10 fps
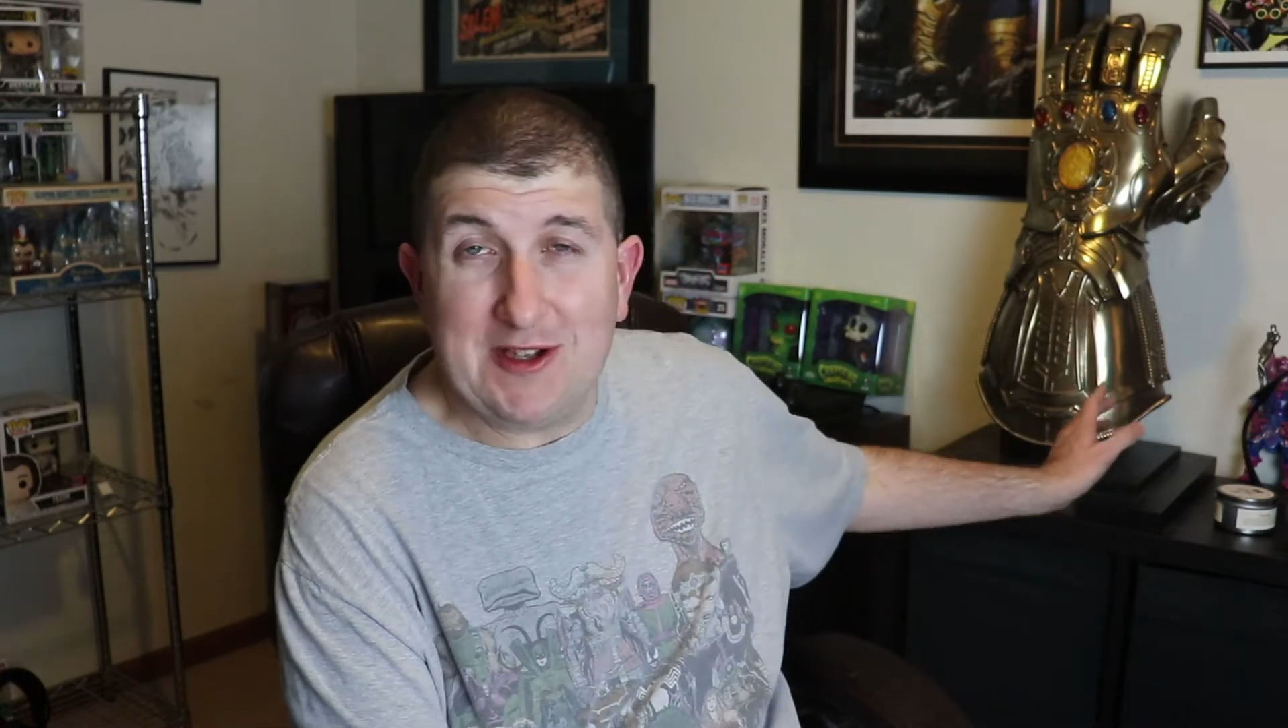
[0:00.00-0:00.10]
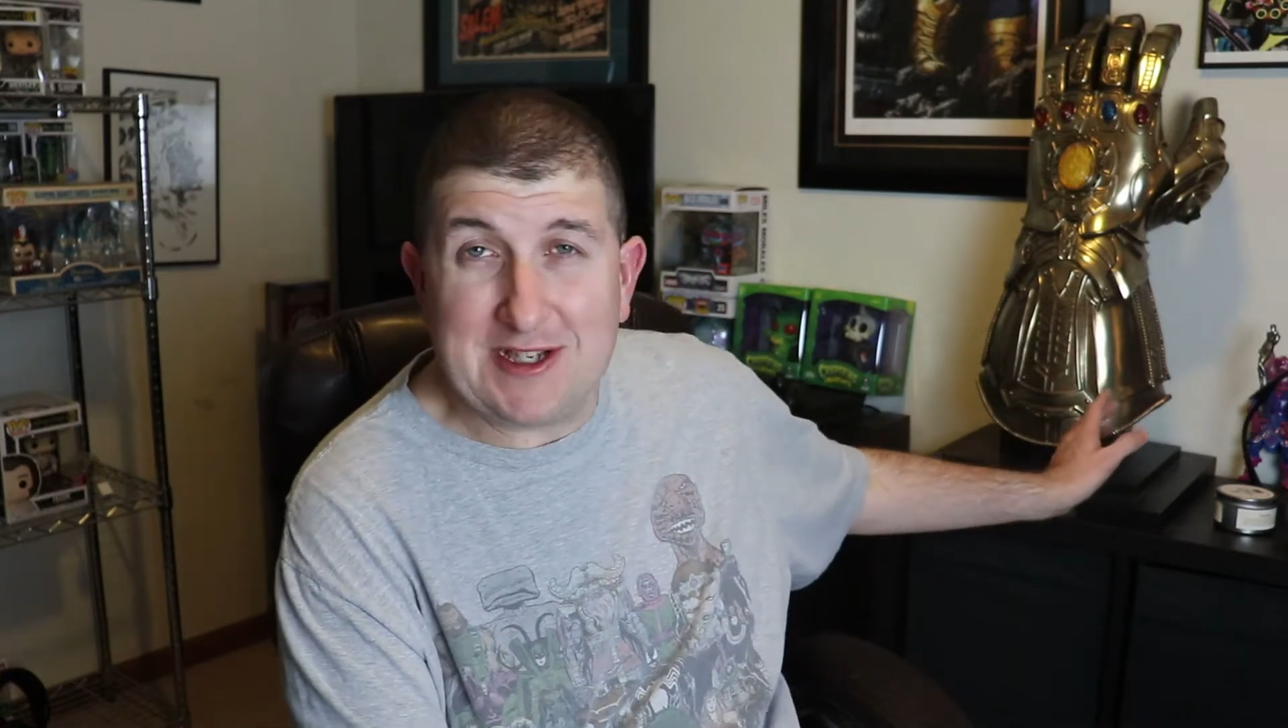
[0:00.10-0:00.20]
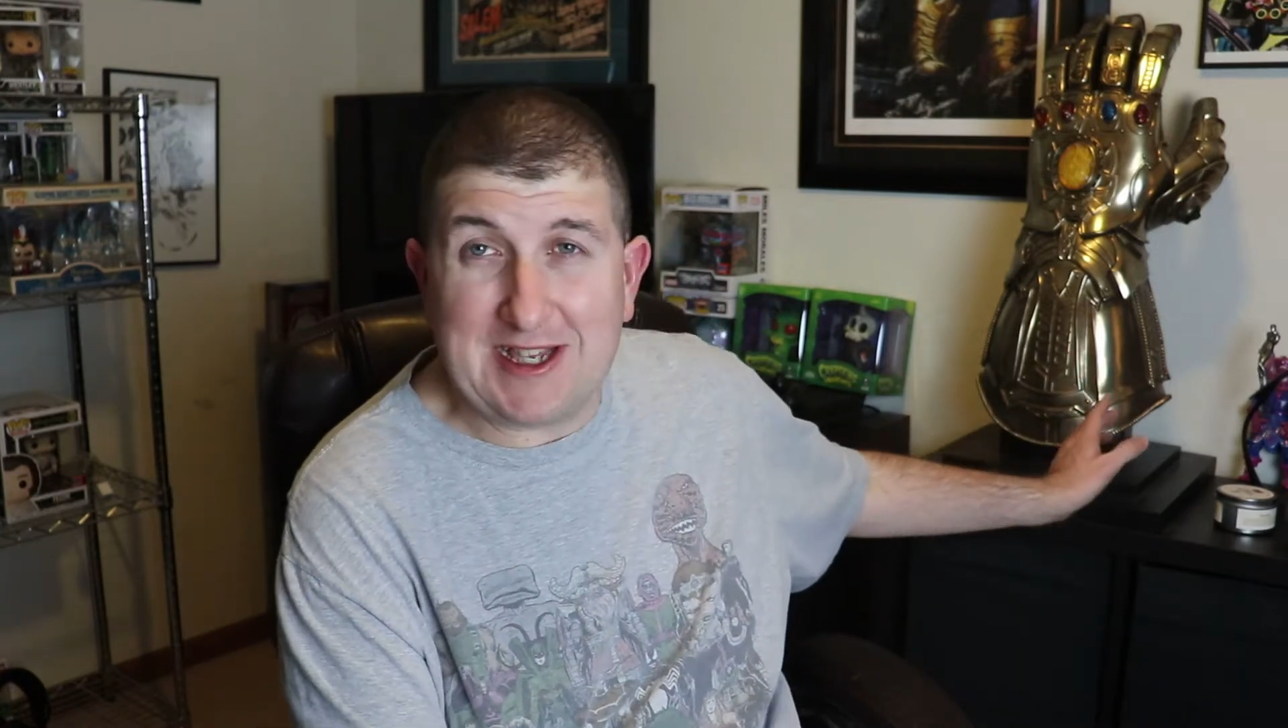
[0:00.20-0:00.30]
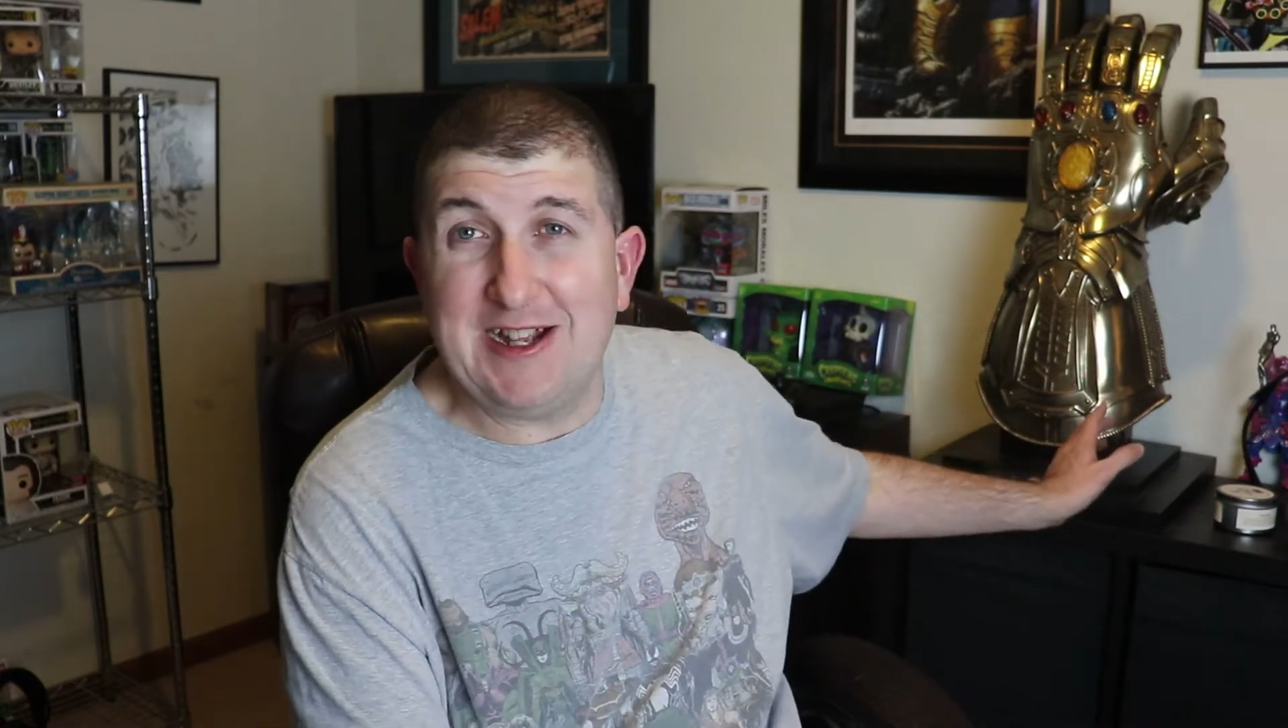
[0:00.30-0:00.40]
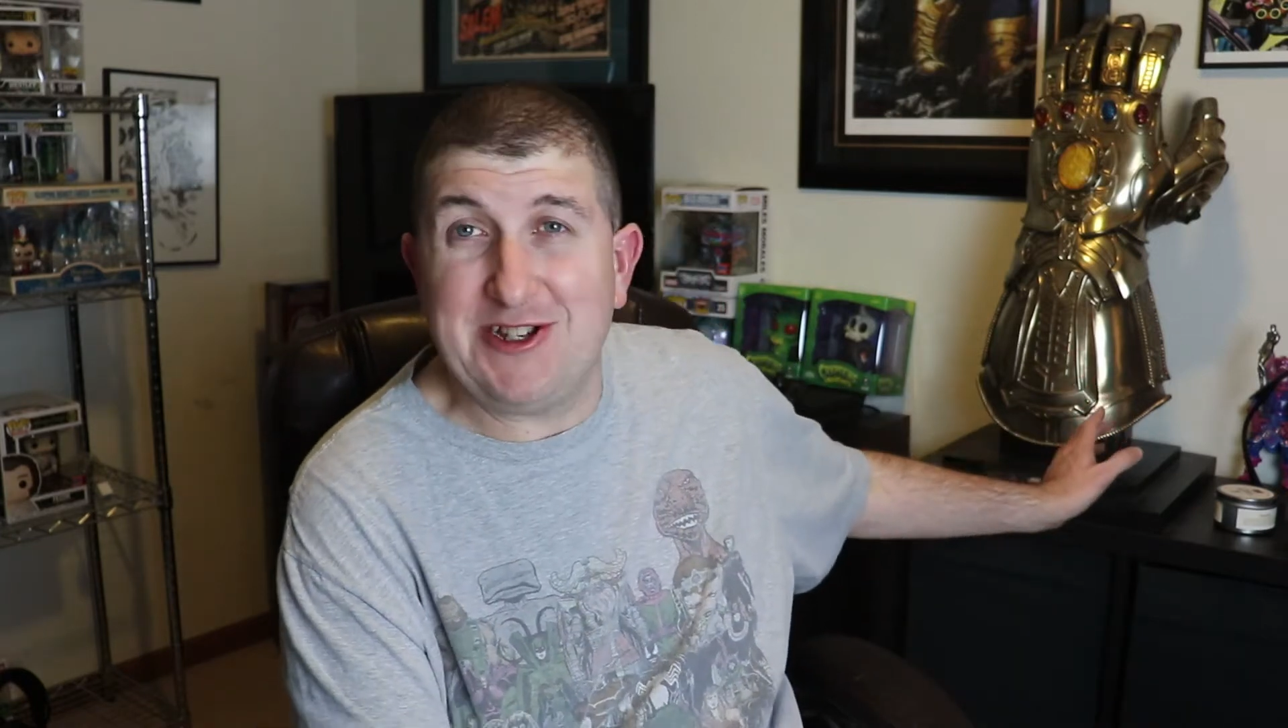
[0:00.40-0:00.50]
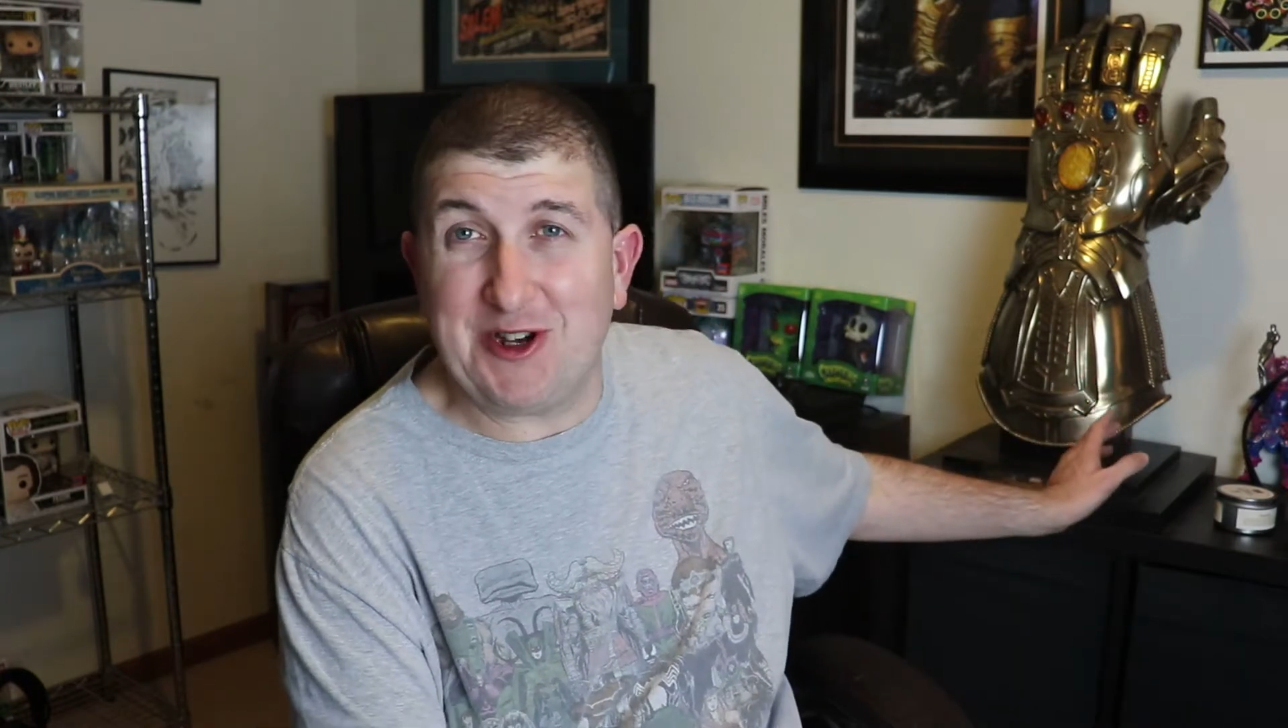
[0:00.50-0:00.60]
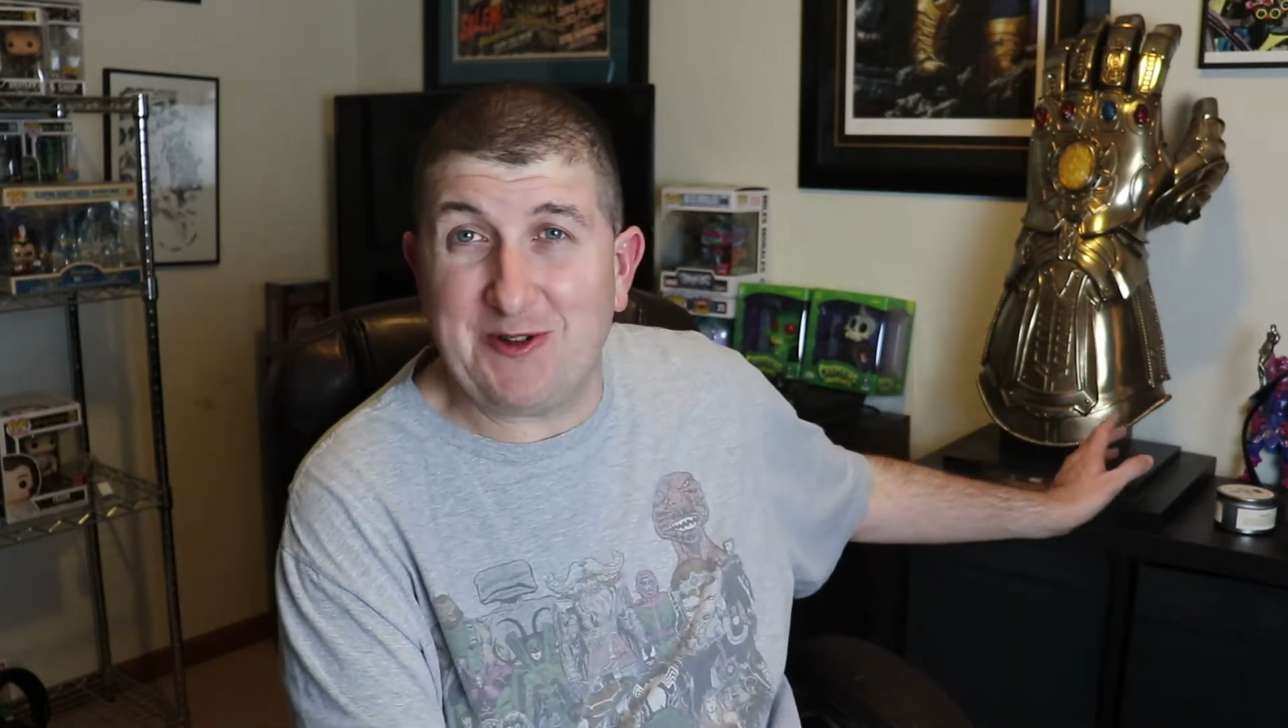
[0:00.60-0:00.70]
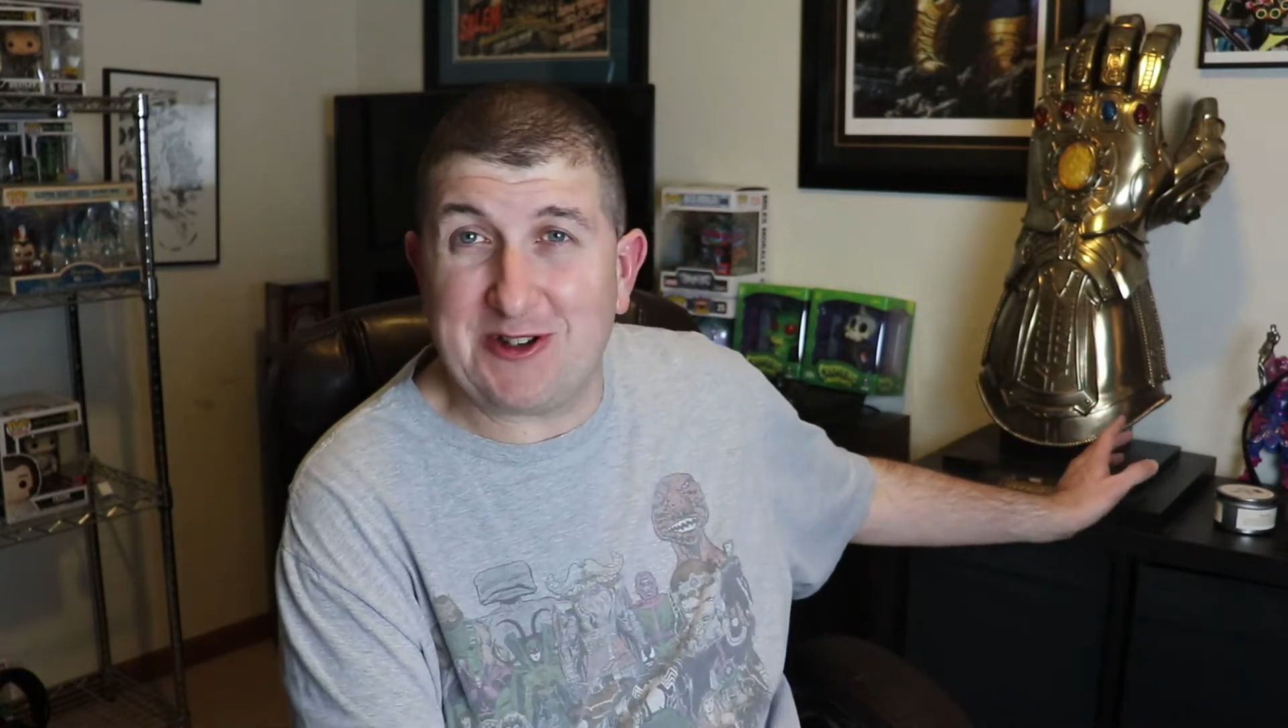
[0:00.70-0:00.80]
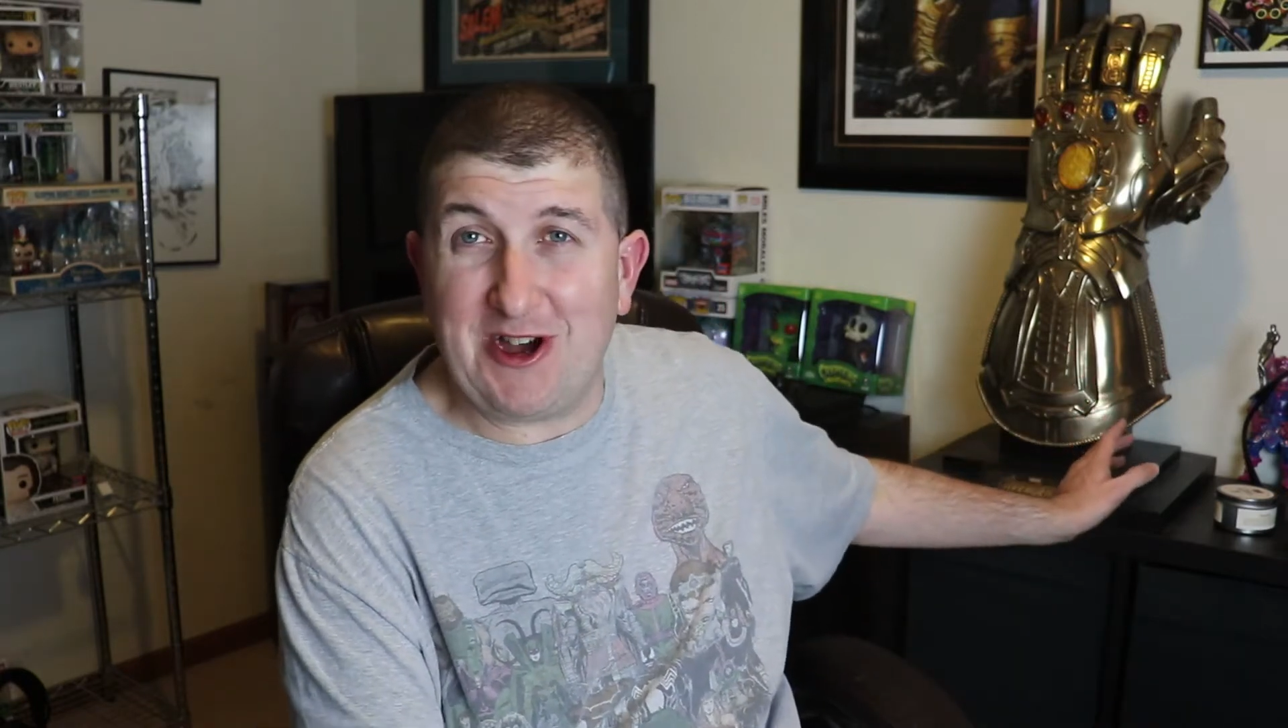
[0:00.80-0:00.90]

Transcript: Sideshow